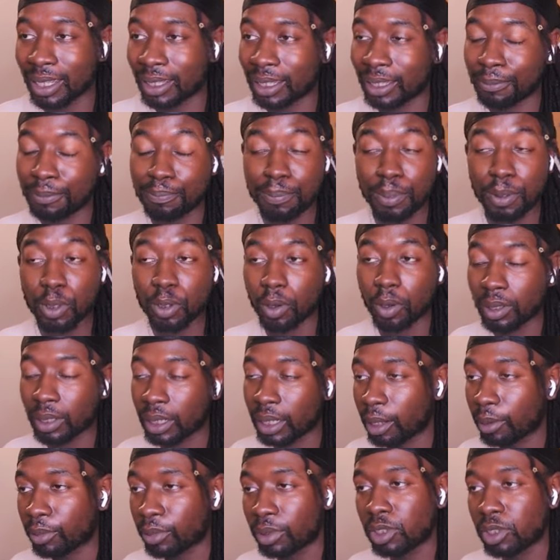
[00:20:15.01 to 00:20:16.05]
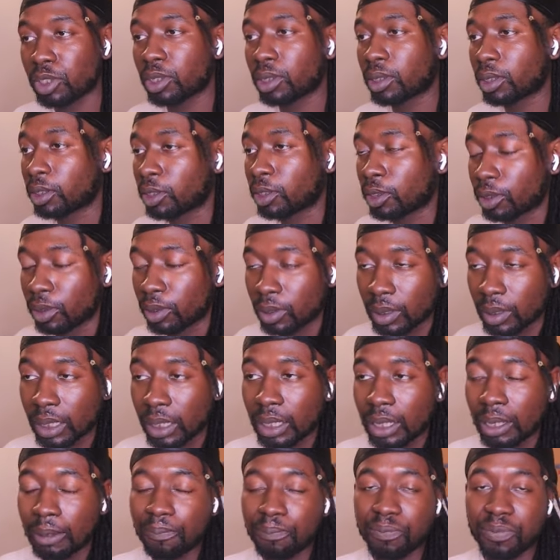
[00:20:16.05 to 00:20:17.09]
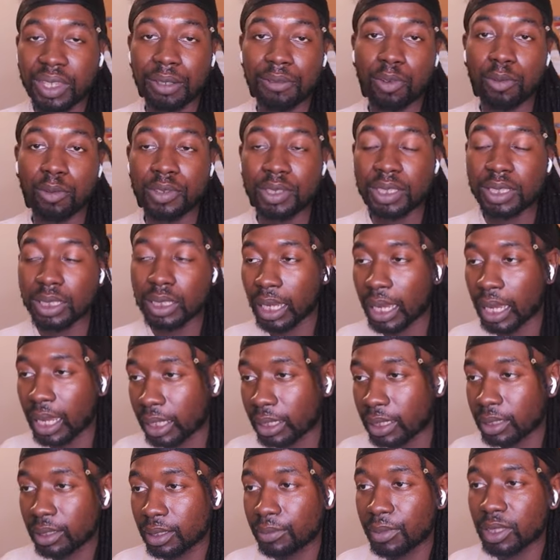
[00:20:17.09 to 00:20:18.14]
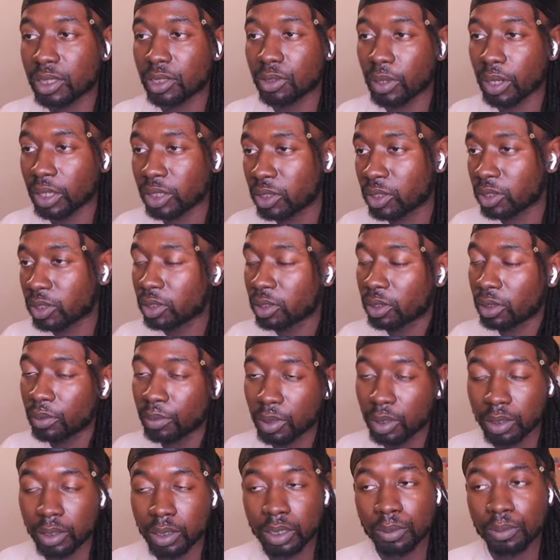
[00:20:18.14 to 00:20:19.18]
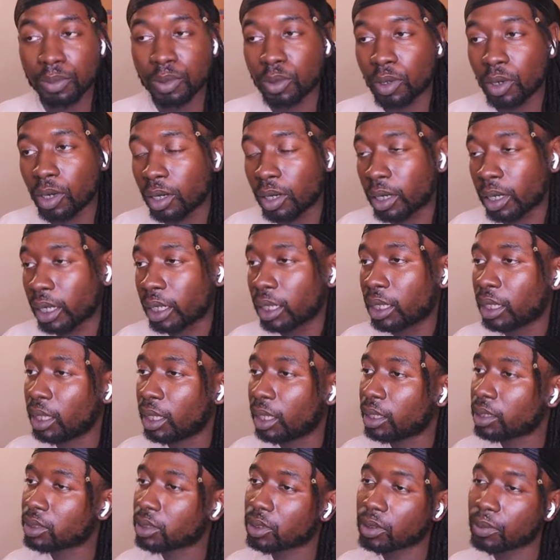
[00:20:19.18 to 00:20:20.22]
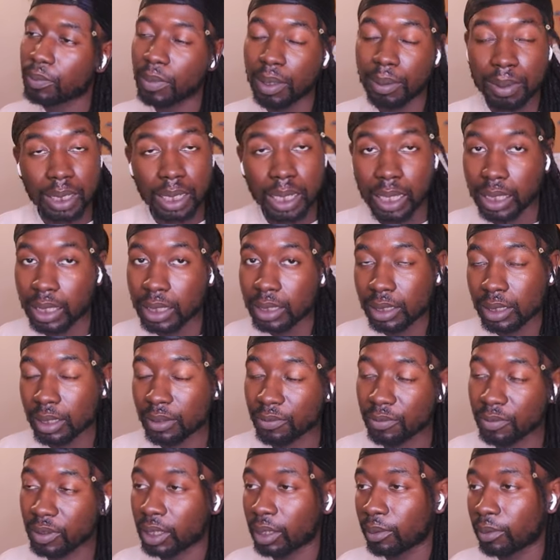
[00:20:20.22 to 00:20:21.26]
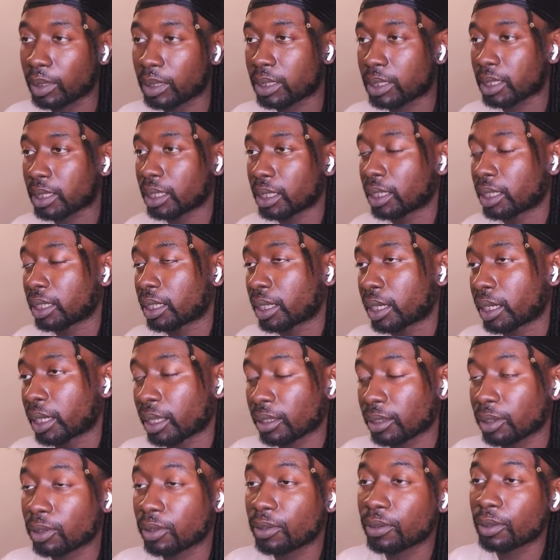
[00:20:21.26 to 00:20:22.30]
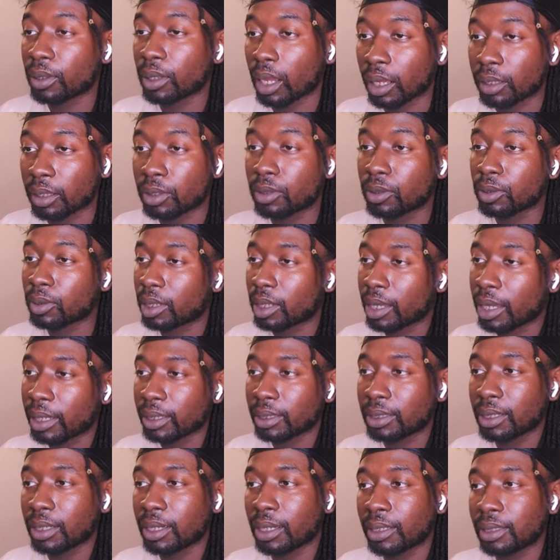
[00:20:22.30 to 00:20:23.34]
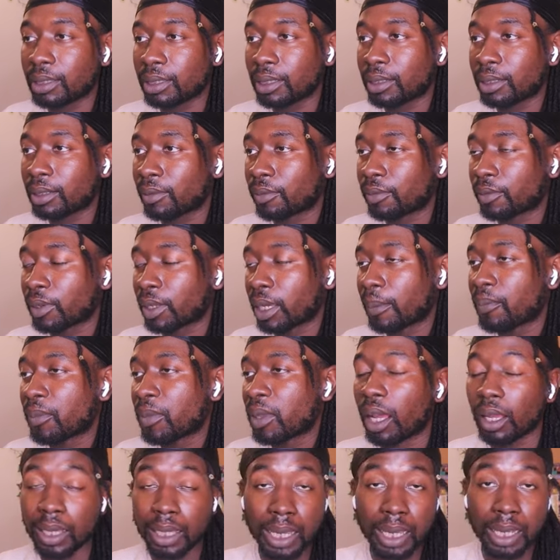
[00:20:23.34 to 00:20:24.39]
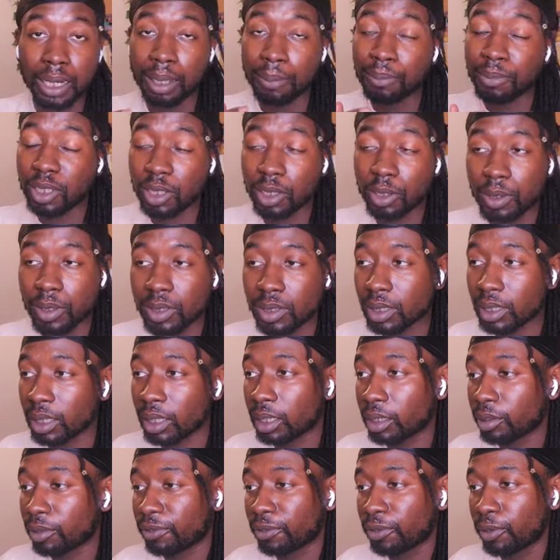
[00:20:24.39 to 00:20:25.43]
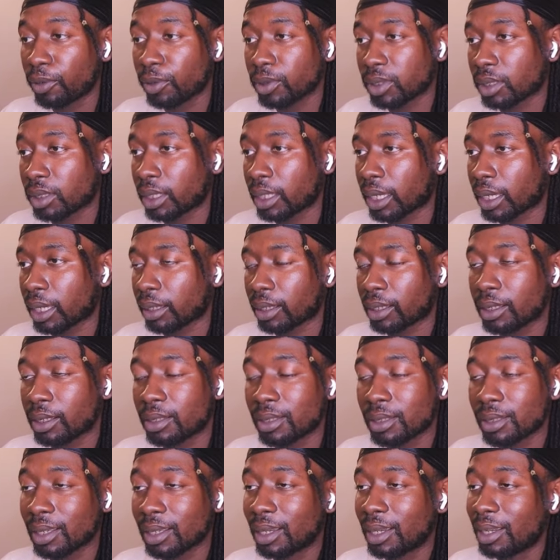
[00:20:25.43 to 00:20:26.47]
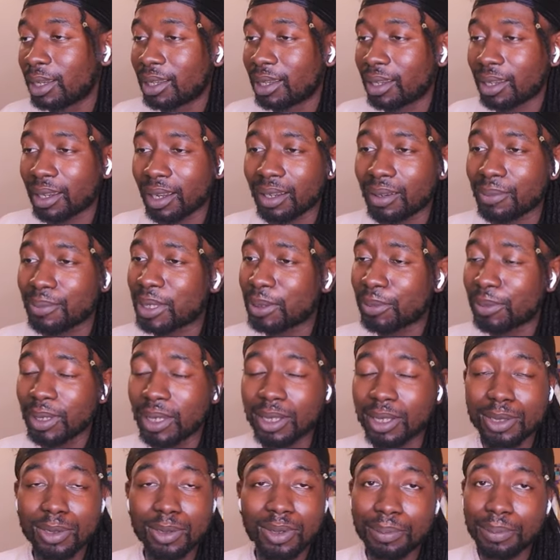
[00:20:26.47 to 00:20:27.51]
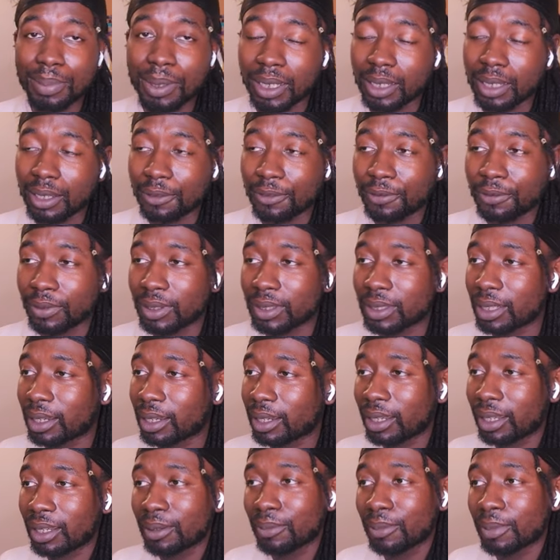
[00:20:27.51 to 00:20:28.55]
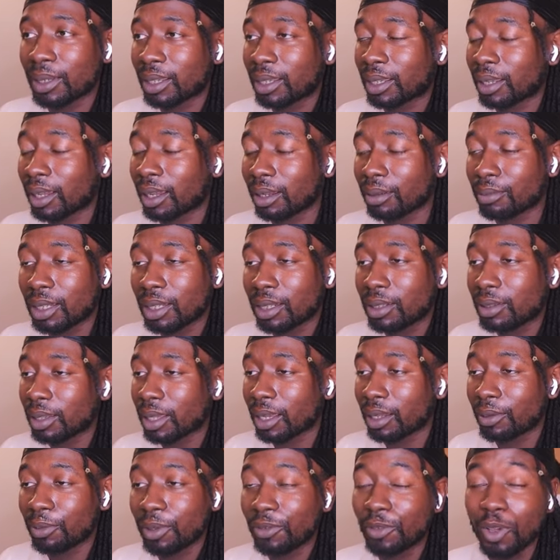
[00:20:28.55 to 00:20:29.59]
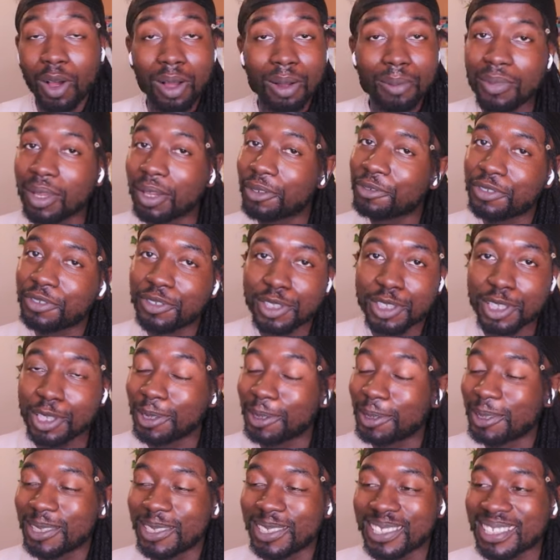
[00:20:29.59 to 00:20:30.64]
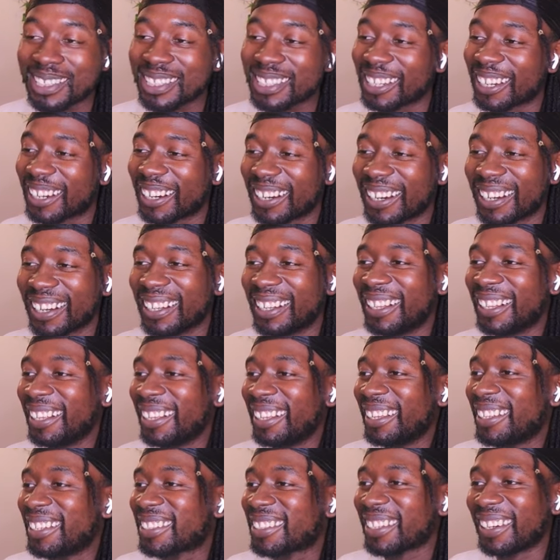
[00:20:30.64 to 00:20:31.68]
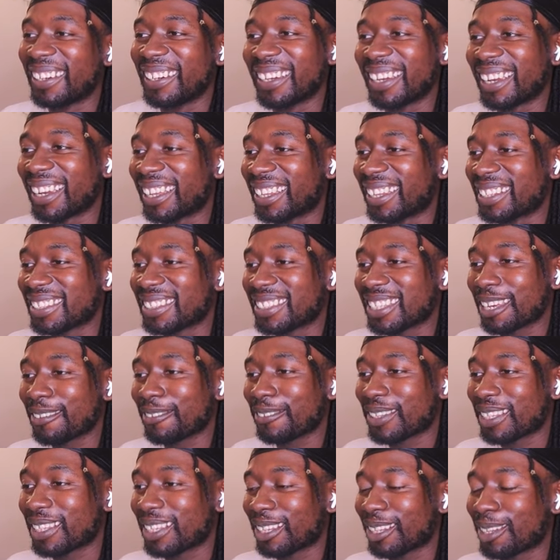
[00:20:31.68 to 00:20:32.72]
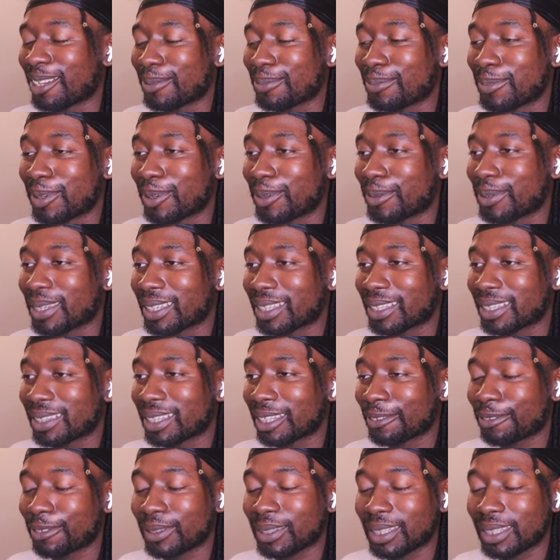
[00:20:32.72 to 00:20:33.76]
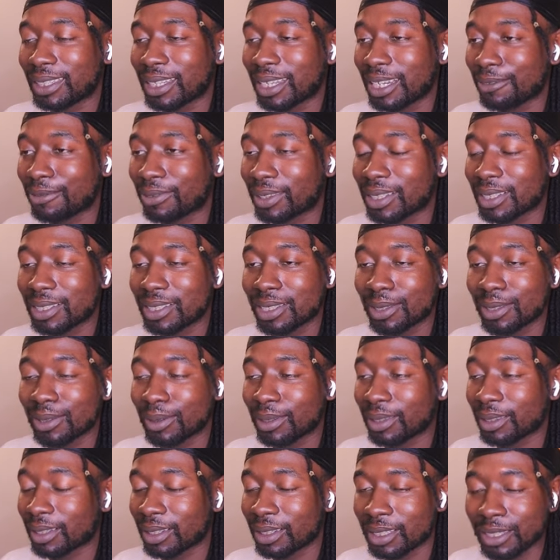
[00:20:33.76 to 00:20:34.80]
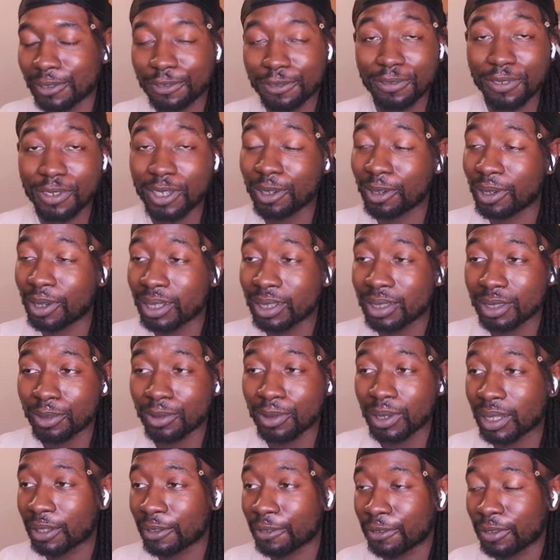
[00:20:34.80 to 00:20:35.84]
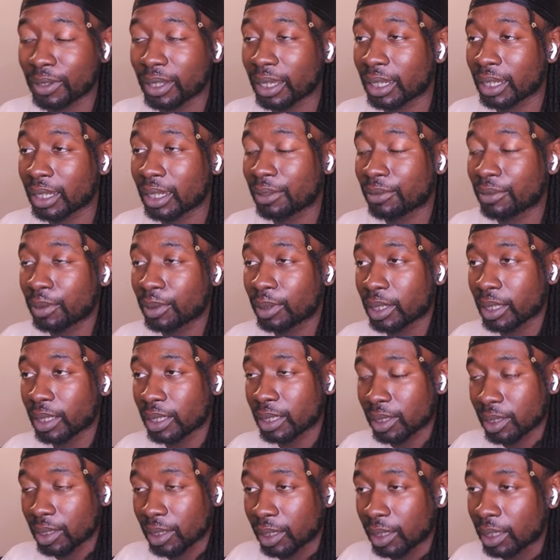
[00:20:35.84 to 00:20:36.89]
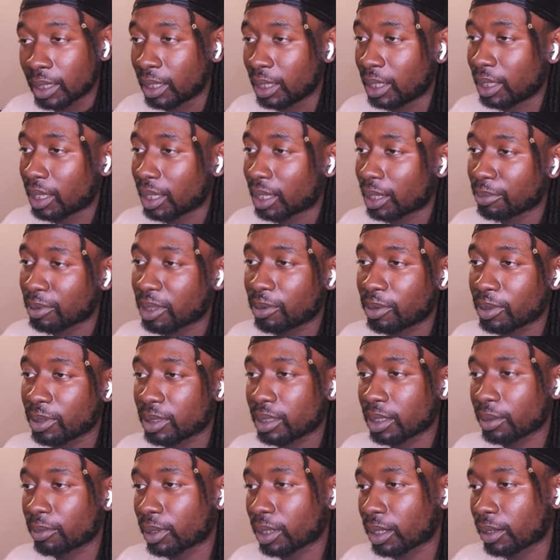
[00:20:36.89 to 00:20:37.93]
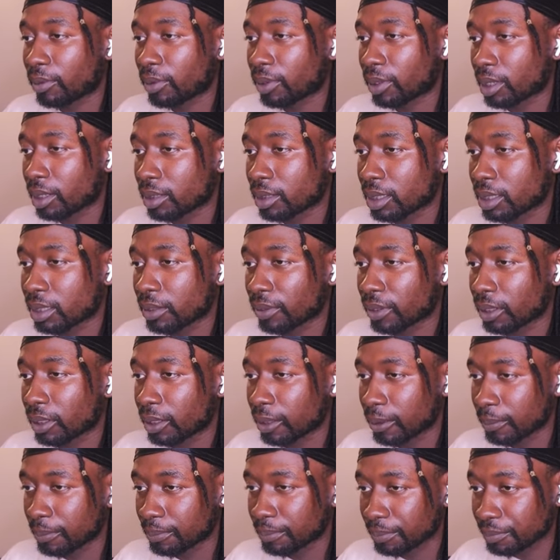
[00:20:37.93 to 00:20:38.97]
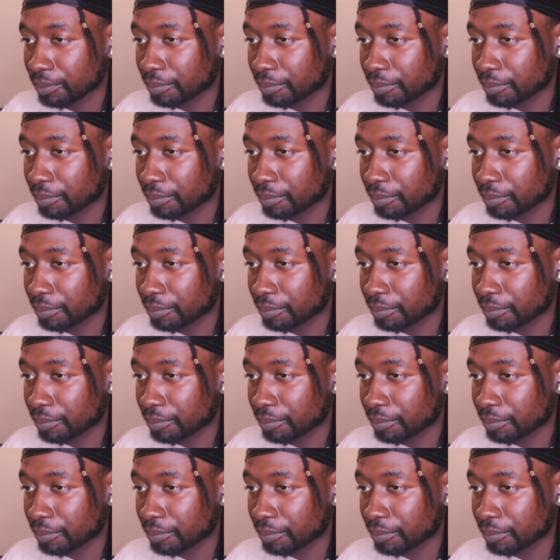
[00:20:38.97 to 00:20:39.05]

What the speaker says: They've built on that with Shukaku. They've obviously had some interactions, Kuruma and Himawari. So maybe that is something that we're seeing. And I do like the idea of that. Again, I'm curious to hear your thoughts on that, because I mean, we could talk about that for time, man. Like, I mean, and we've got a month or two, so yeah, there's definitely a lot more we can definitely dive into, and this theory is already flying everywhere. So I'm curious to hear what everyone else is thinking.